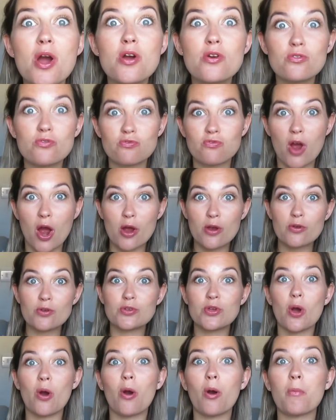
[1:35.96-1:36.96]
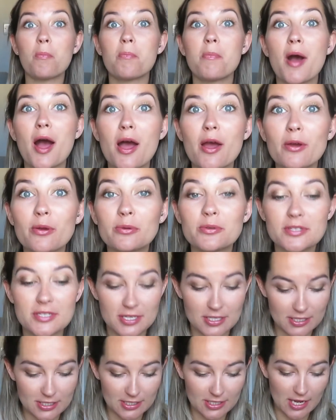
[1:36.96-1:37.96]
row your boat
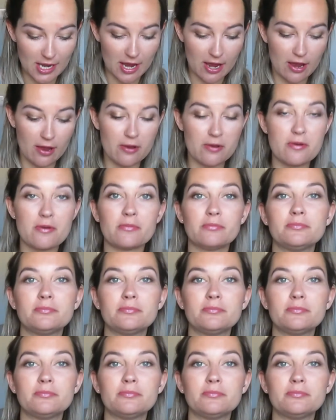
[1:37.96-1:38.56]
slow.